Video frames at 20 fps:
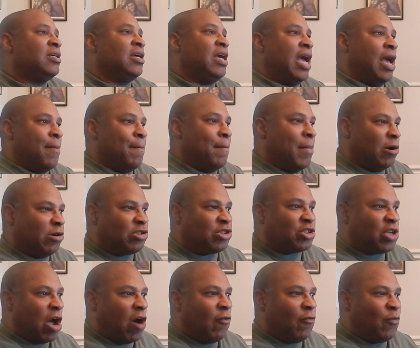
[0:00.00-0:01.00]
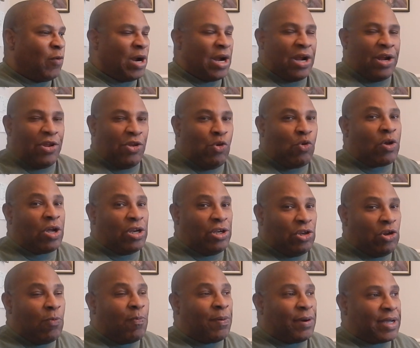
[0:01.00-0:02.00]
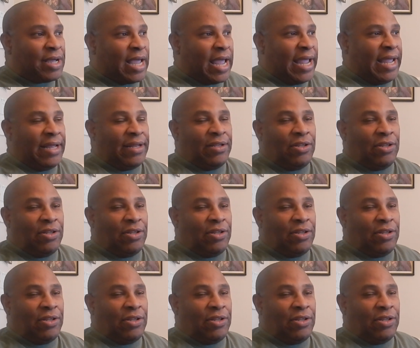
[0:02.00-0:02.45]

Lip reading: And most software you can duplicate.